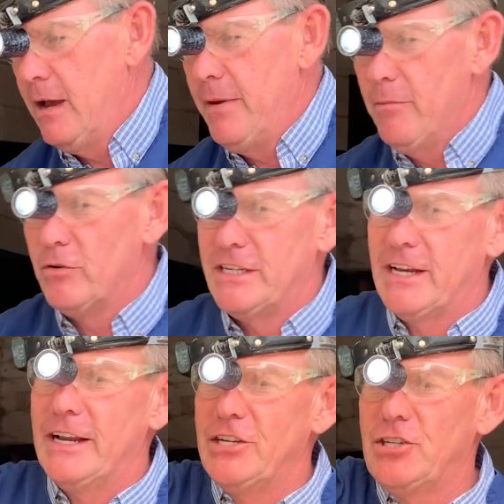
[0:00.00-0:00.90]
a bit more
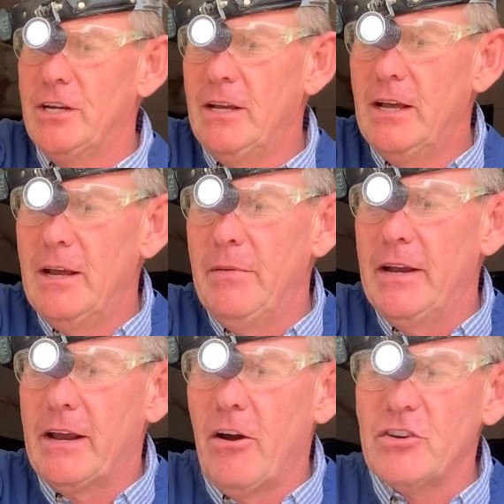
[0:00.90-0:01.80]
ticklish, but
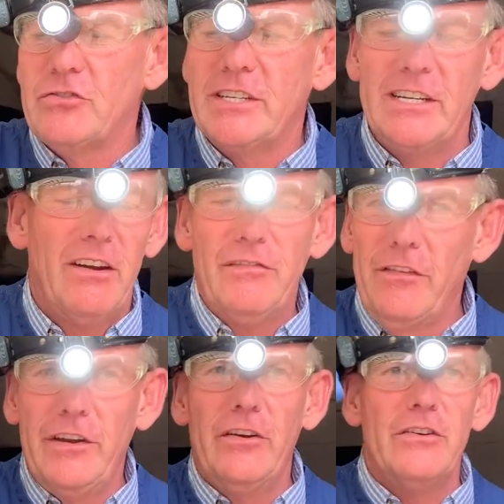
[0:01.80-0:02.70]
they can't stress enough.
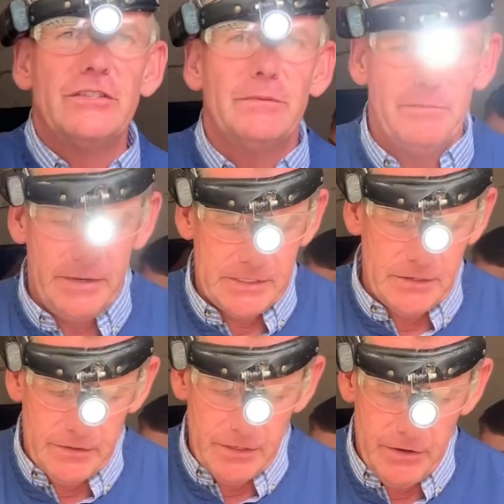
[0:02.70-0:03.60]
Nothing hurts them. There's
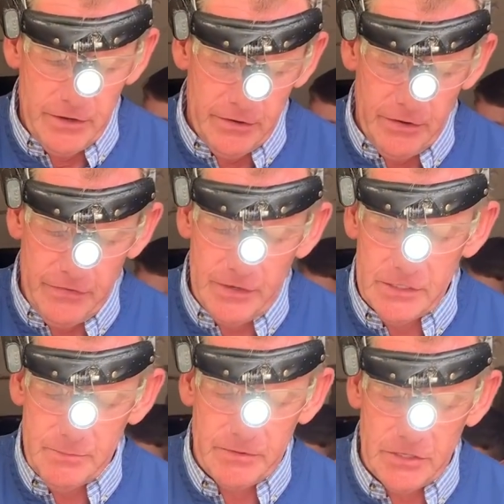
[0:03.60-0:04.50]
nothing going to hurt.
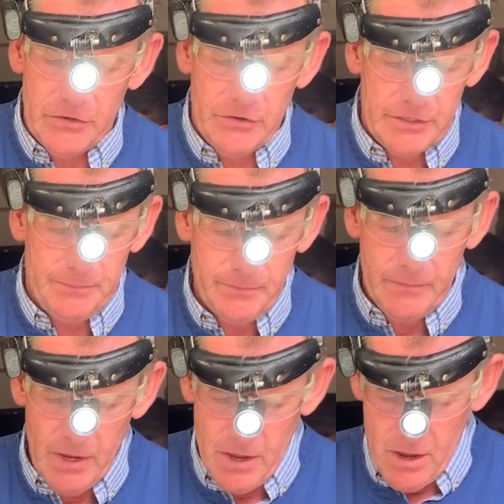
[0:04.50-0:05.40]
Nothing's supposed to hurt.
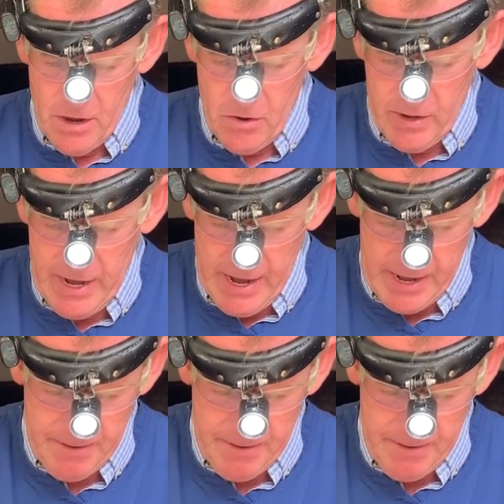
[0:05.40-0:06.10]
Okay.